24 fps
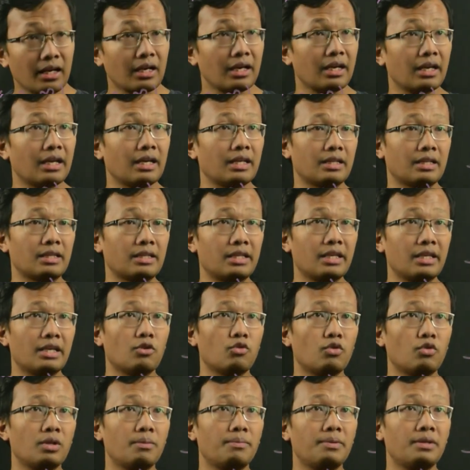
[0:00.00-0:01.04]
and there
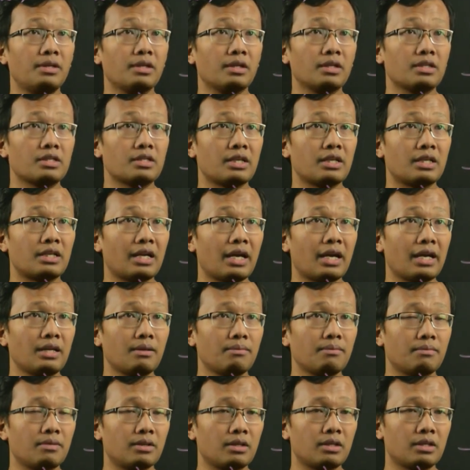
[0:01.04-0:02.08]
will be a straight line,
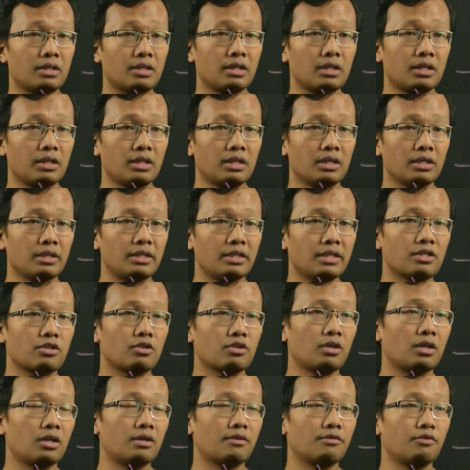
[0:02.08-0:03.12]
but this
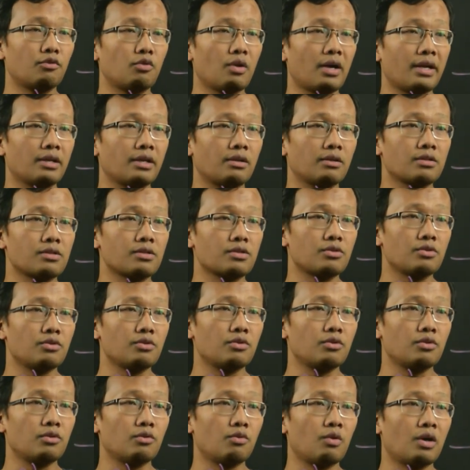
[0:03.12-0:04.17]
curve y equals
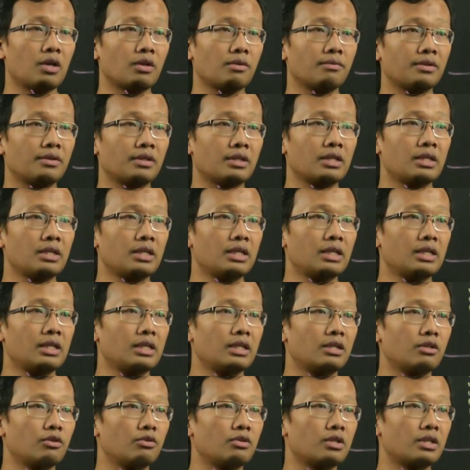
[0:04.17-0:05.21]
to 1 over
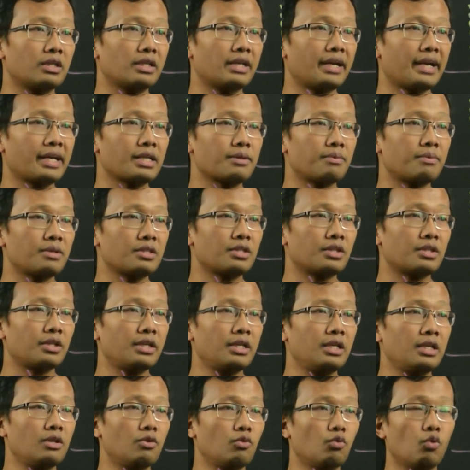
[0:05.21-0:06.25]
root under x plus
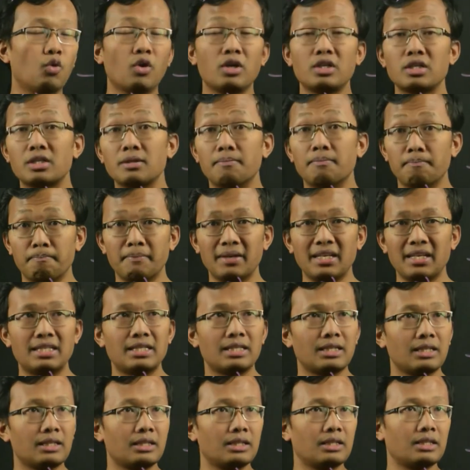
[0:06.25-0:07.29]
3 won't
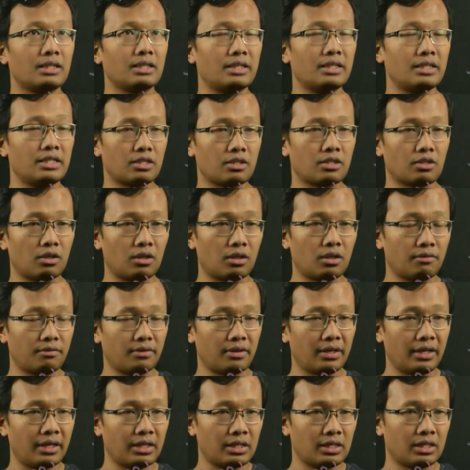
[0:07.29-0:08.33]
meet this curve
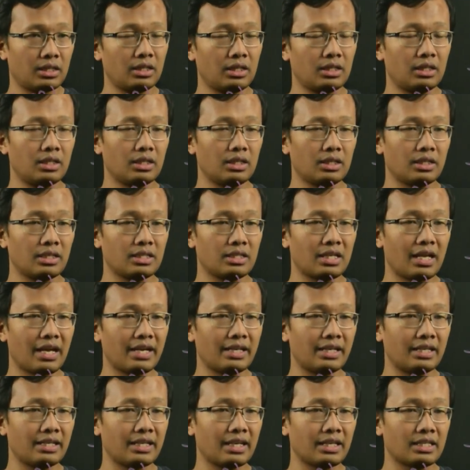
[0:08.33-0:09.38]
at this
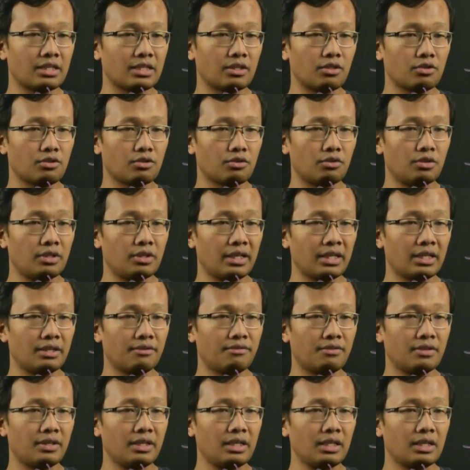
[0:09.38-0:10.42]
line at x equals to
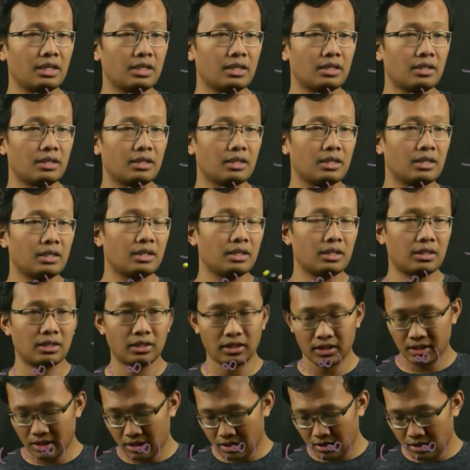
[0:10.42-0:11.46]
-3.
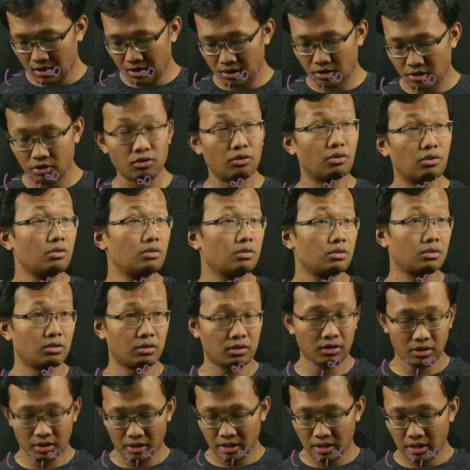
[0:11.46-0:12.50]
So
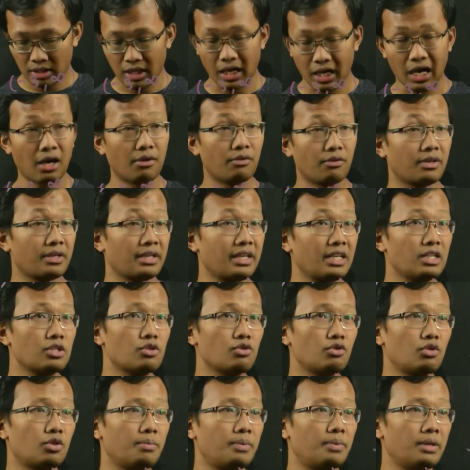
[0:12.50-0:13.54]
our range
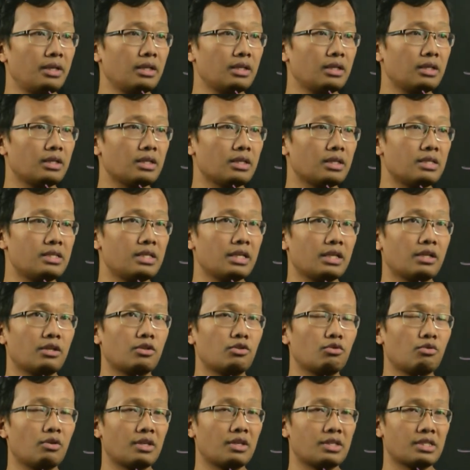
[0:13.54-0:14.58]
would be 0
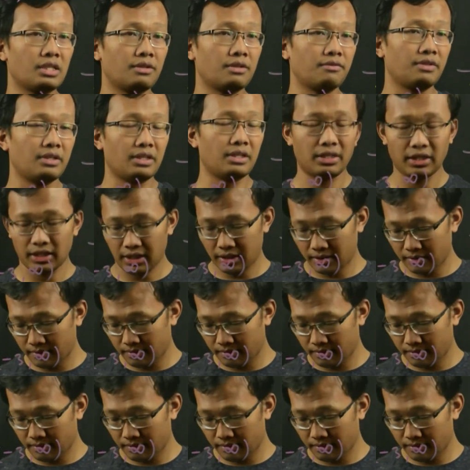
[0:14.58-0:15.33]
towards infinity.